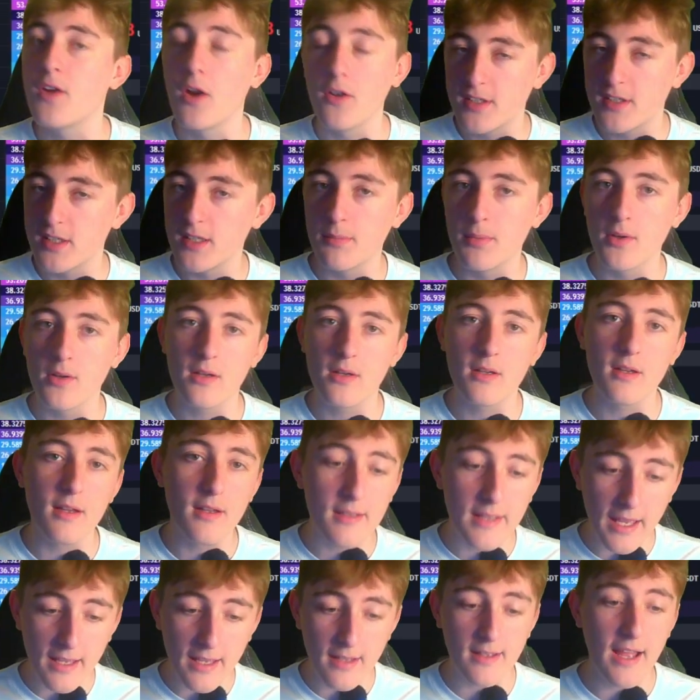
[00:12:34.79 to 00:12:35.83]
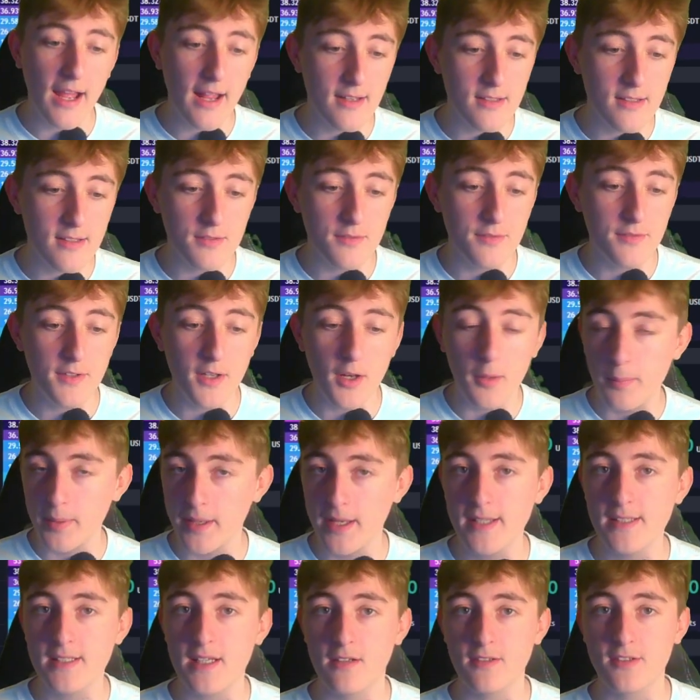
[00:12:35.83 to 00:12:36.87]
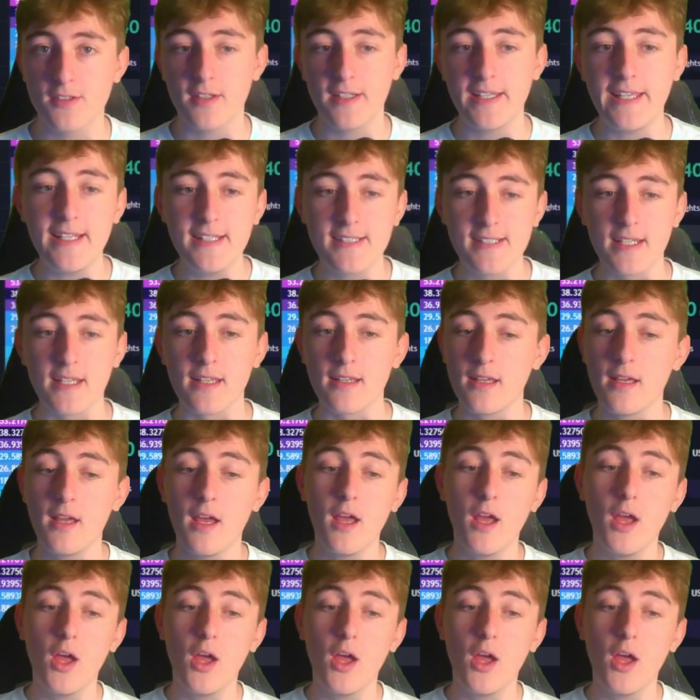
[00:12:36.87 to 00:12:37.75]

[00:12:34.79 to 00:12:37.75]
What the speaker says: go to your bunker, get your cans of, beans out and start eating.